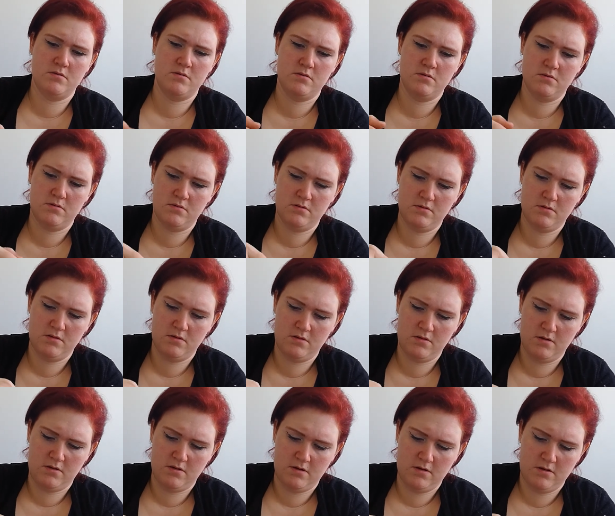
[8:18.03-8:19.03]

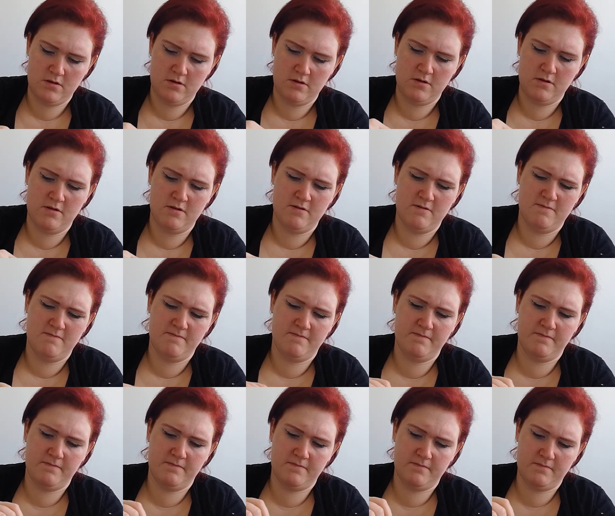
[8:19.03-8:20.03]
Nothing is said.